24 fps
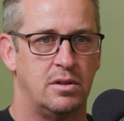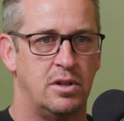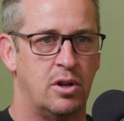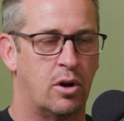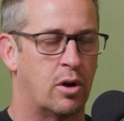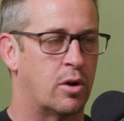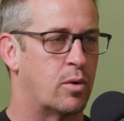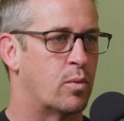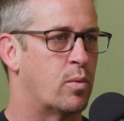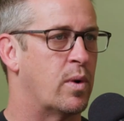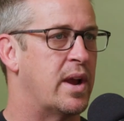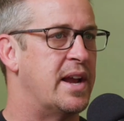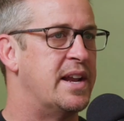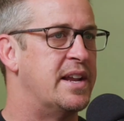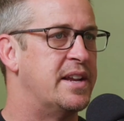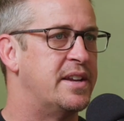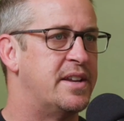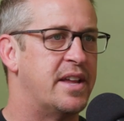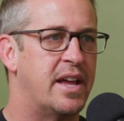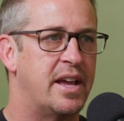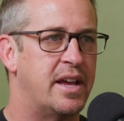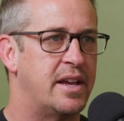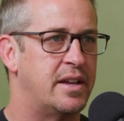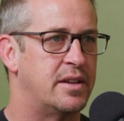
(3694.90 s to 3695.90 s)
You know, on rainy
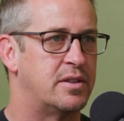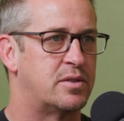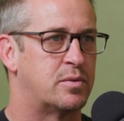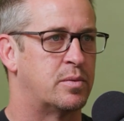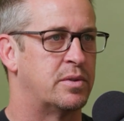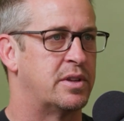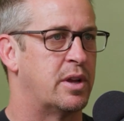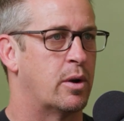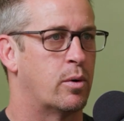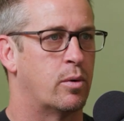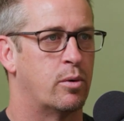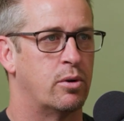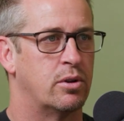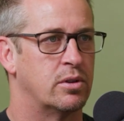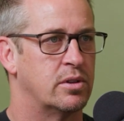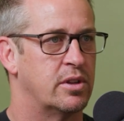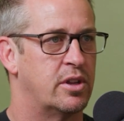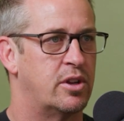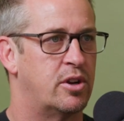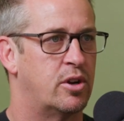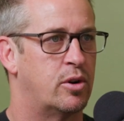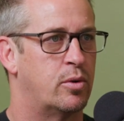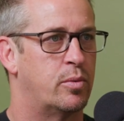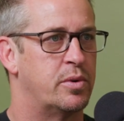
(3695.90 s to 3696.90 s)
days when they were real
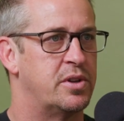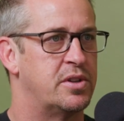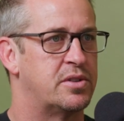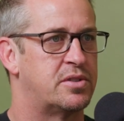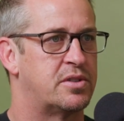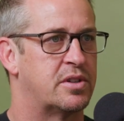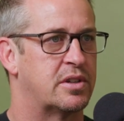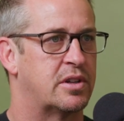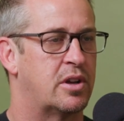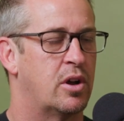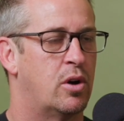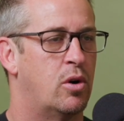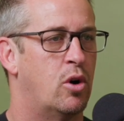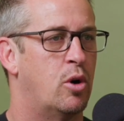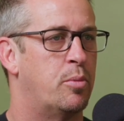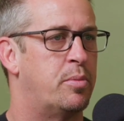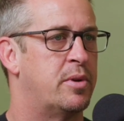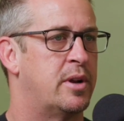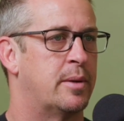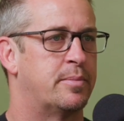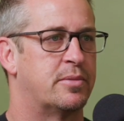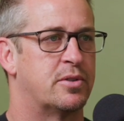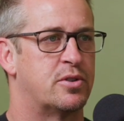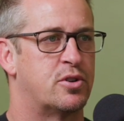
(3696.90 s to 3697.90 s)
little, we used to go
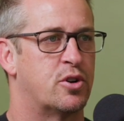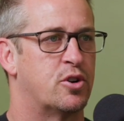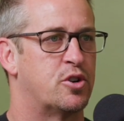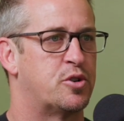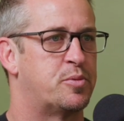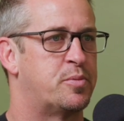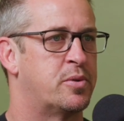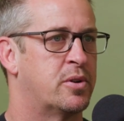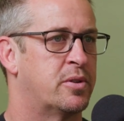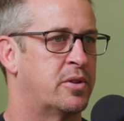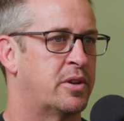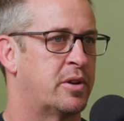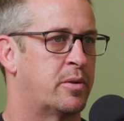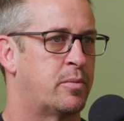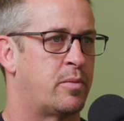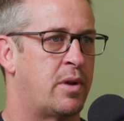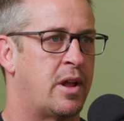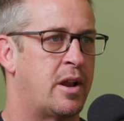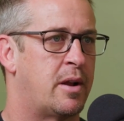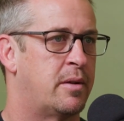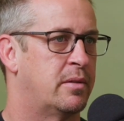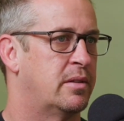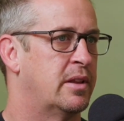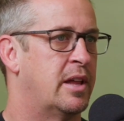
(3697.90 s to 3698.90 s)
open up the church building and
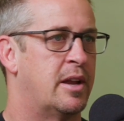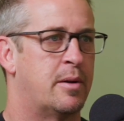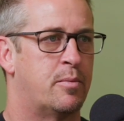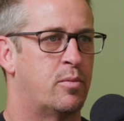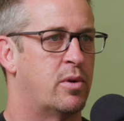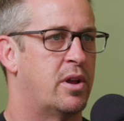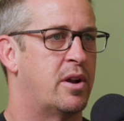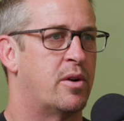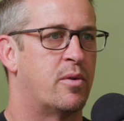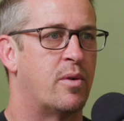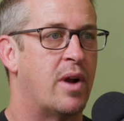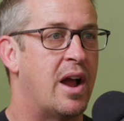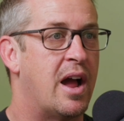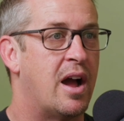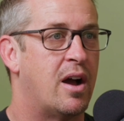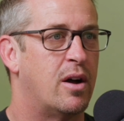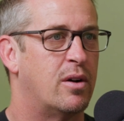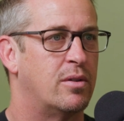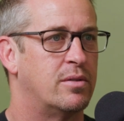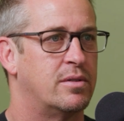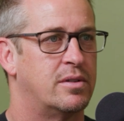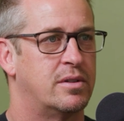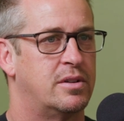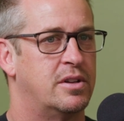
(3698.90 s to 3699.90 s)
let them run
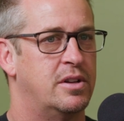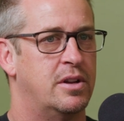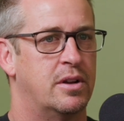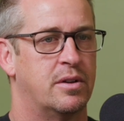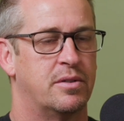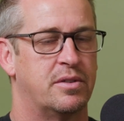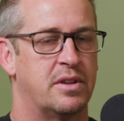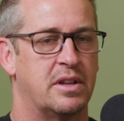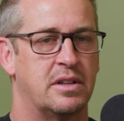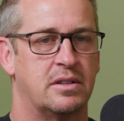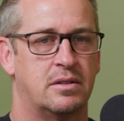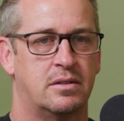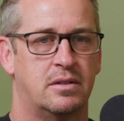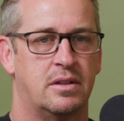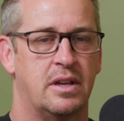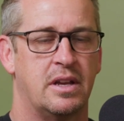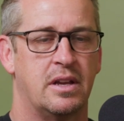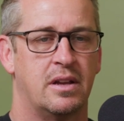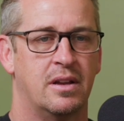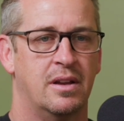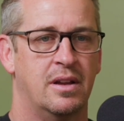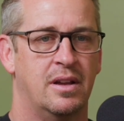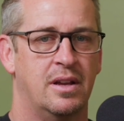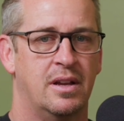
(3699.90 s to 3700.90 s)
around. You know,
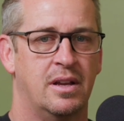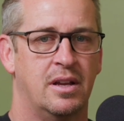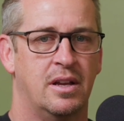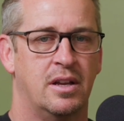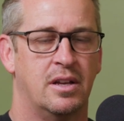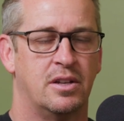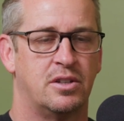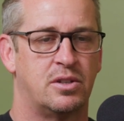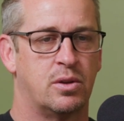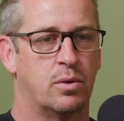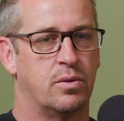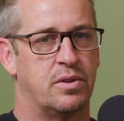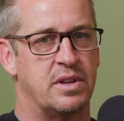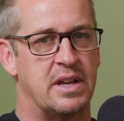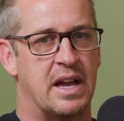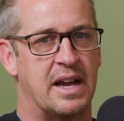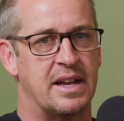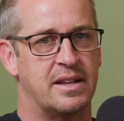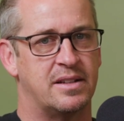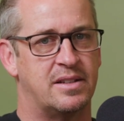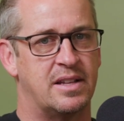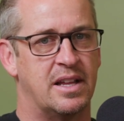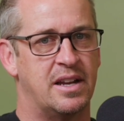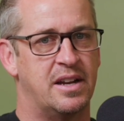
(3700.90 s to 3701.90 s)
so the
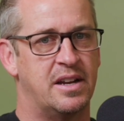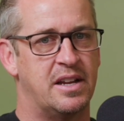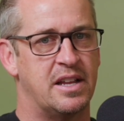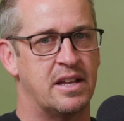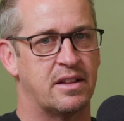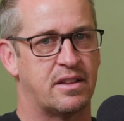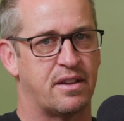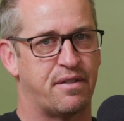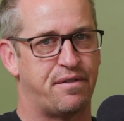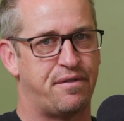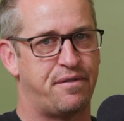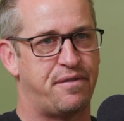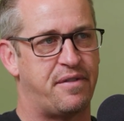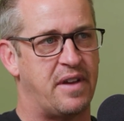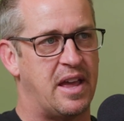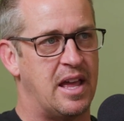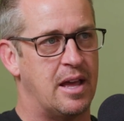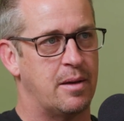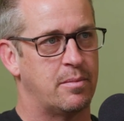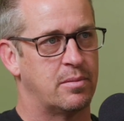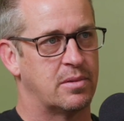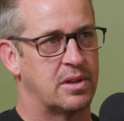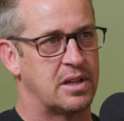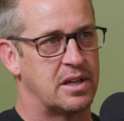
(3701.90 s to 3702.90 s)
identity of the
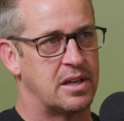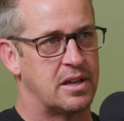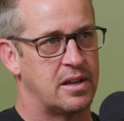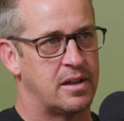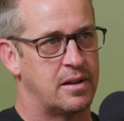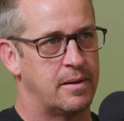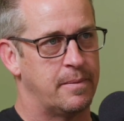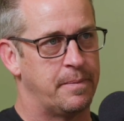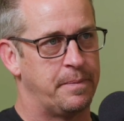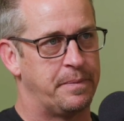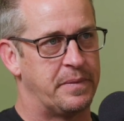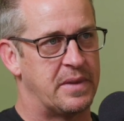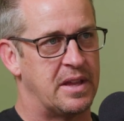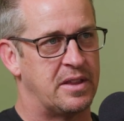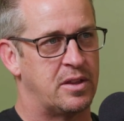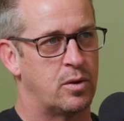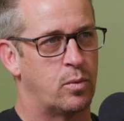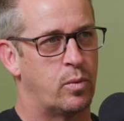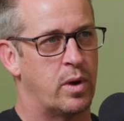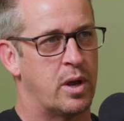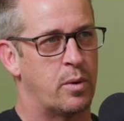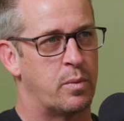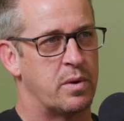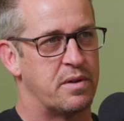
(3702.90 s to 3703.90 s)
family and
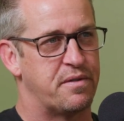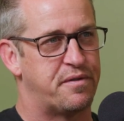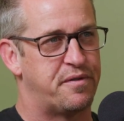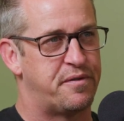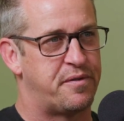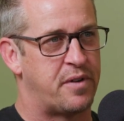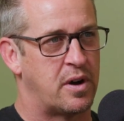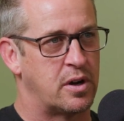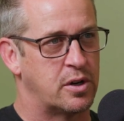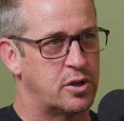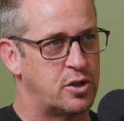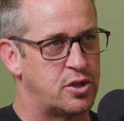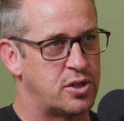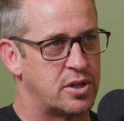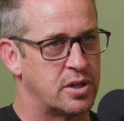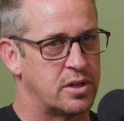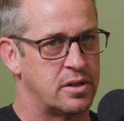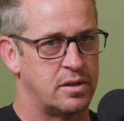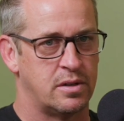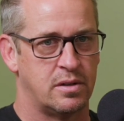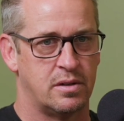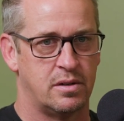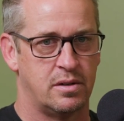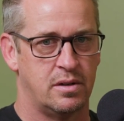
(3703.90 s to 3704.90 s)
the way we
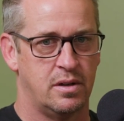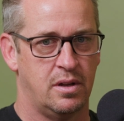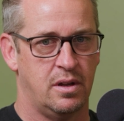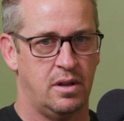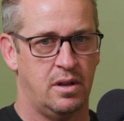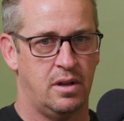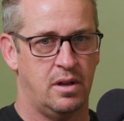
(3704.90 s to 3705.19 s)
functioned